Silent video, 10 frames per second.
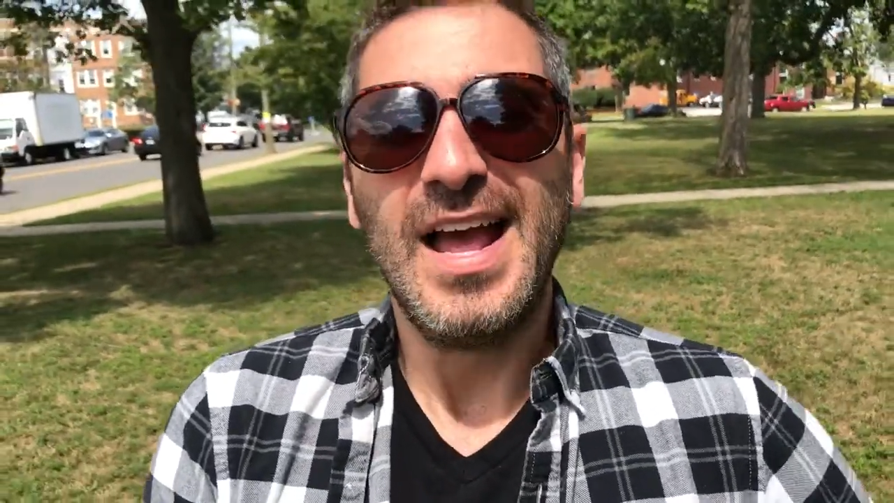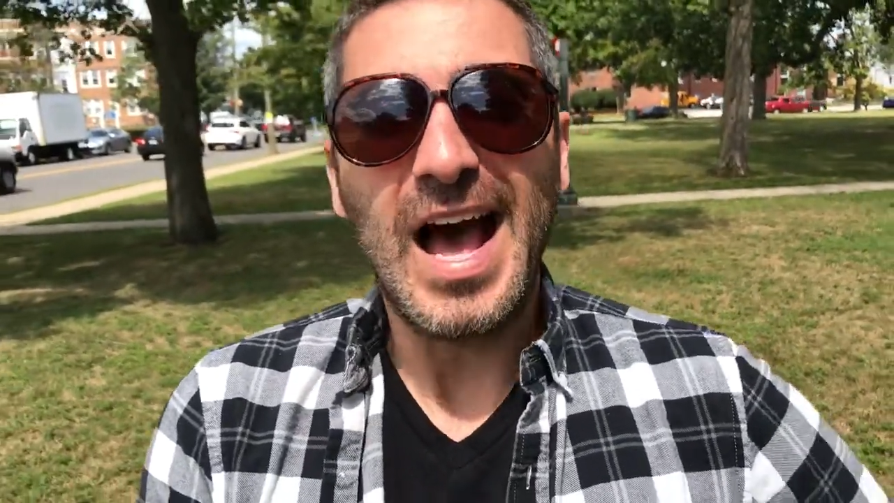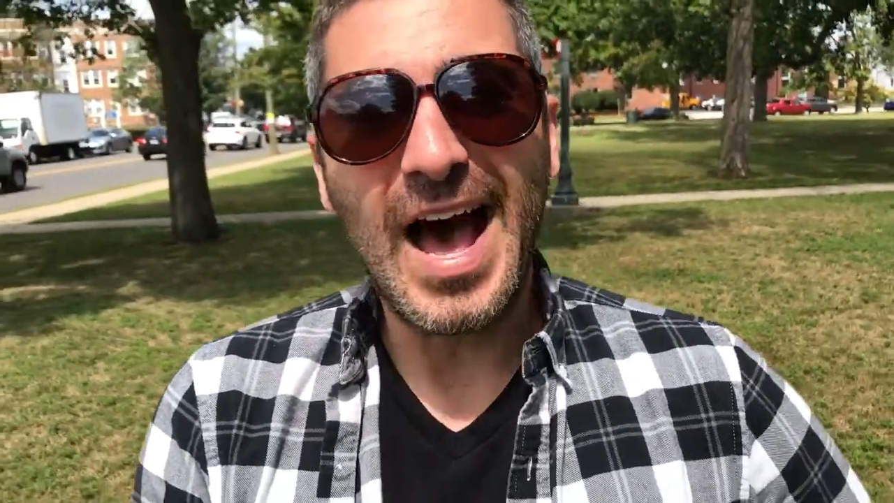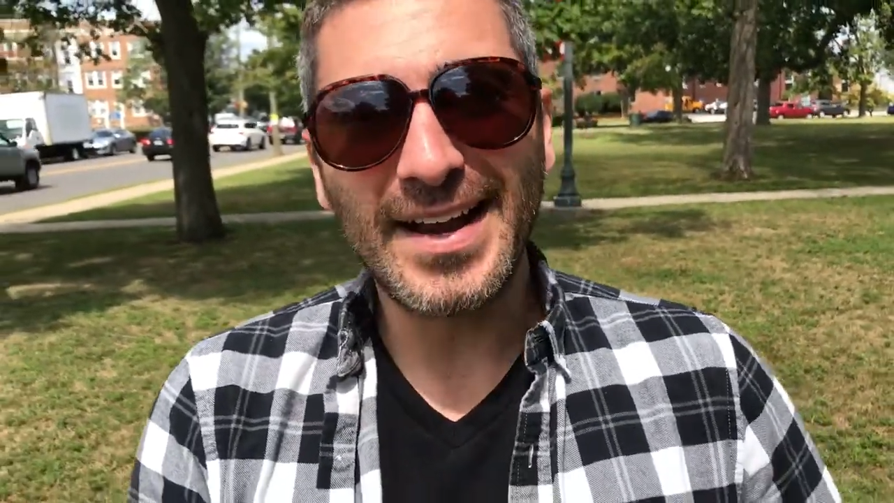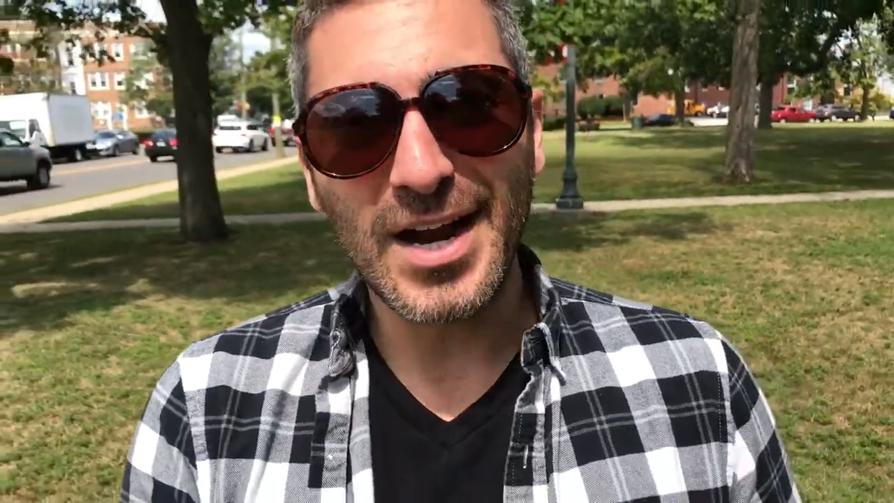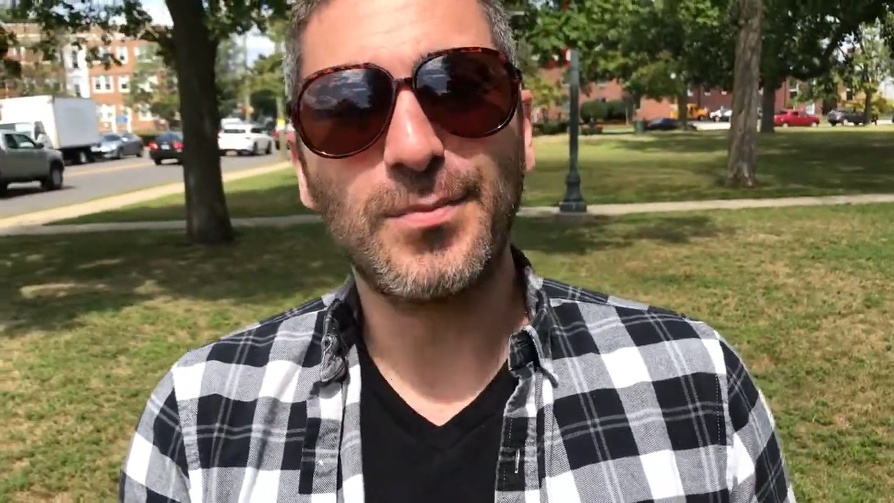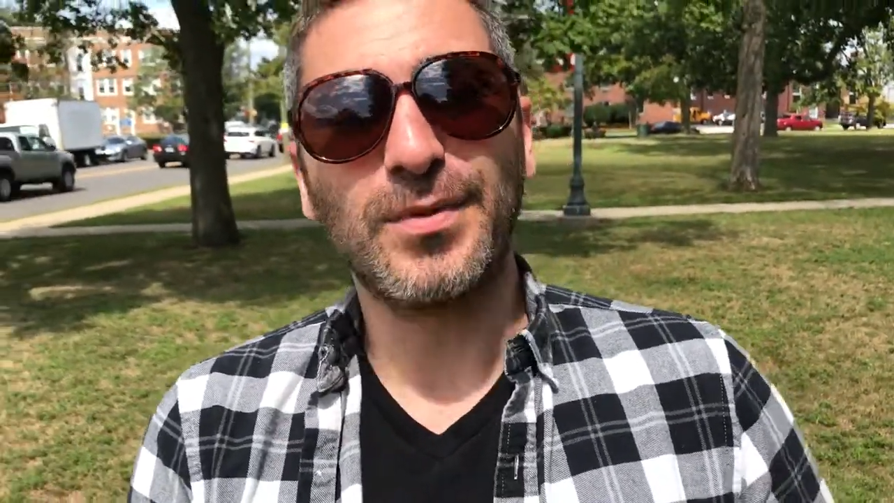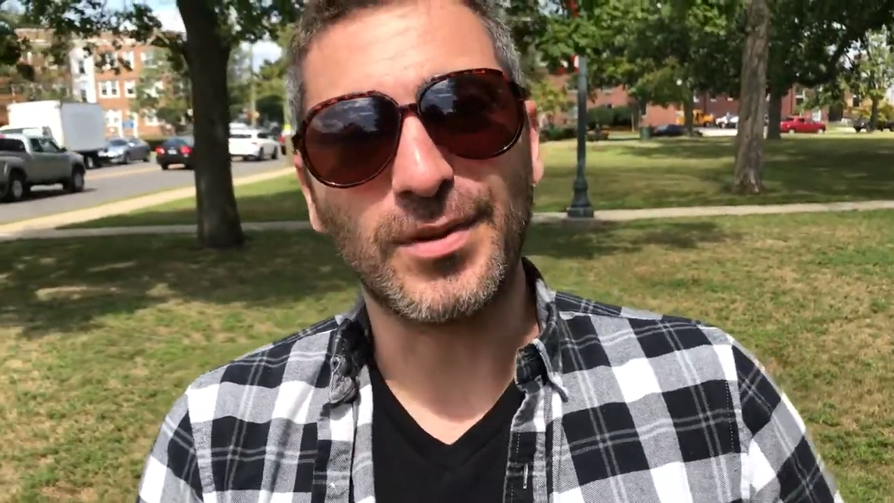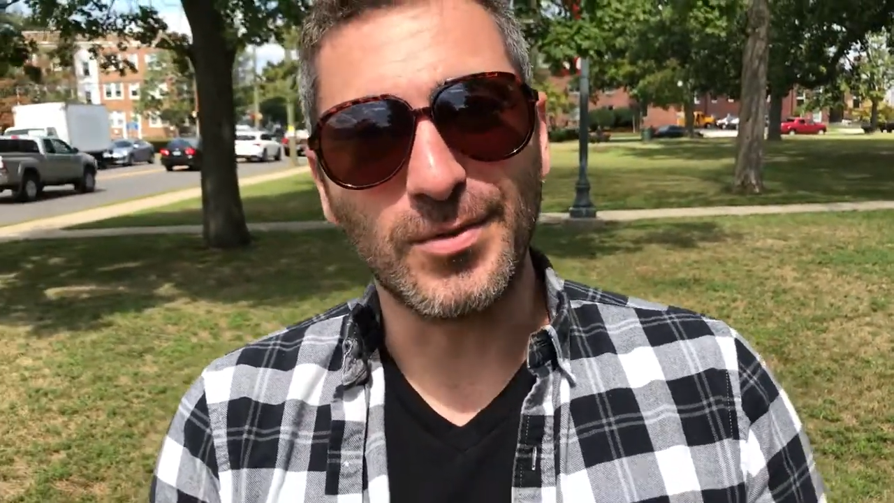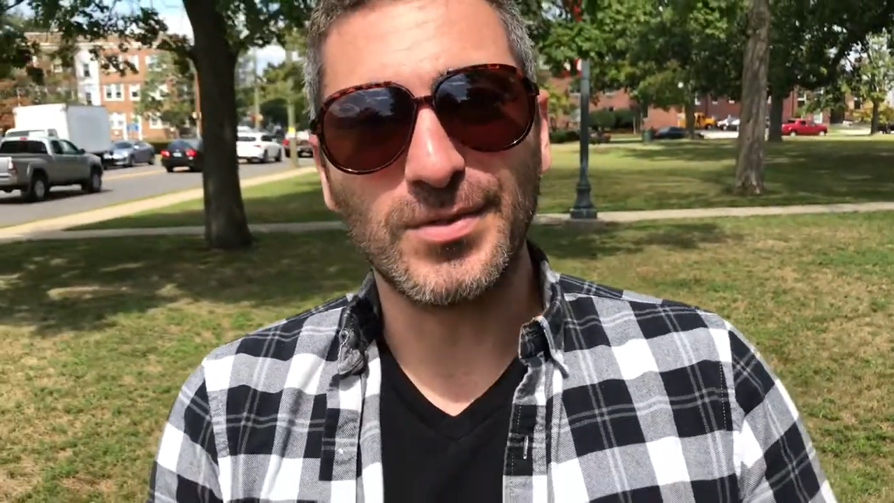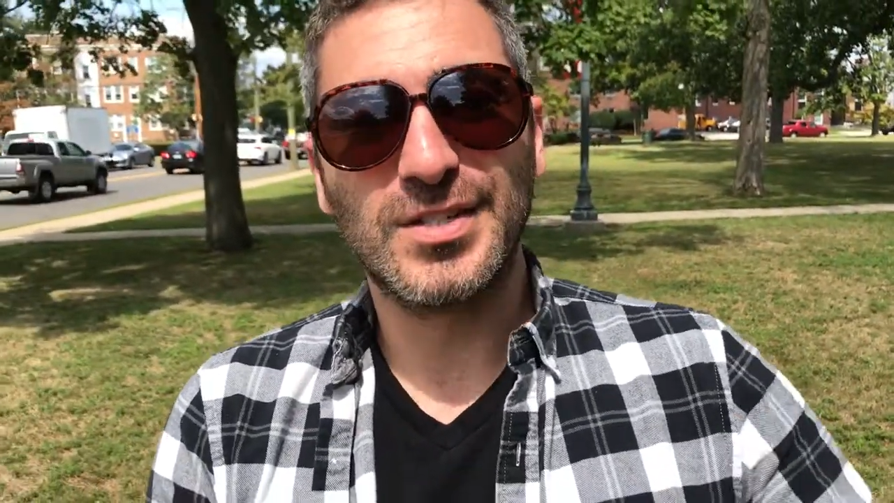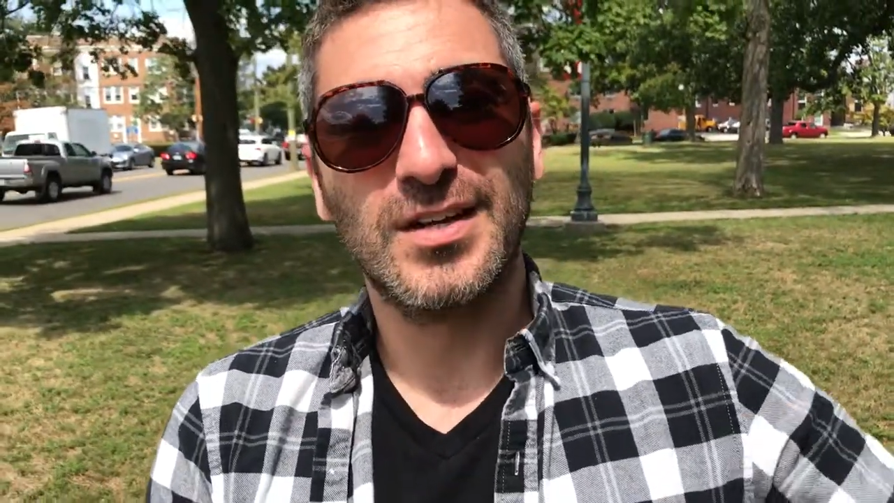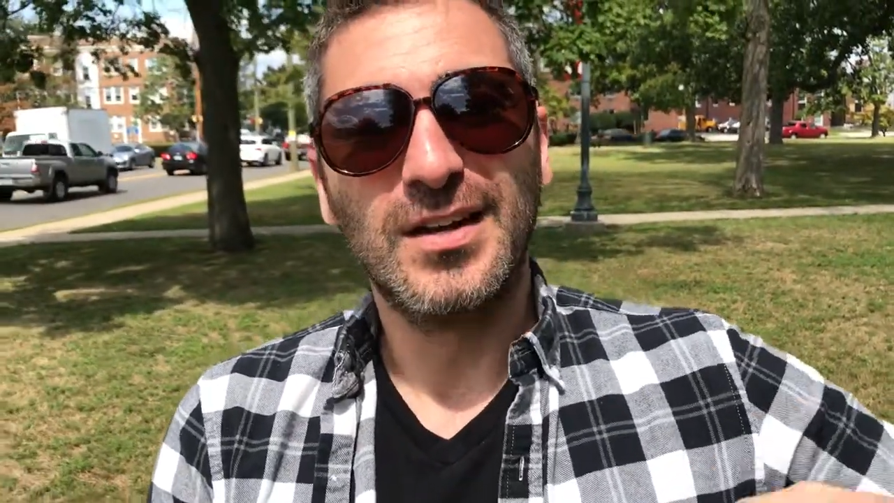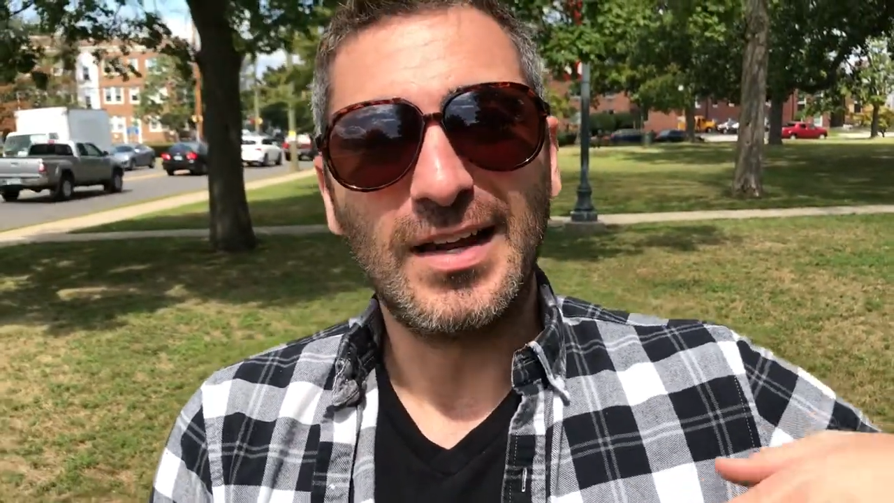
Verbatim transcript: Hot air balloons,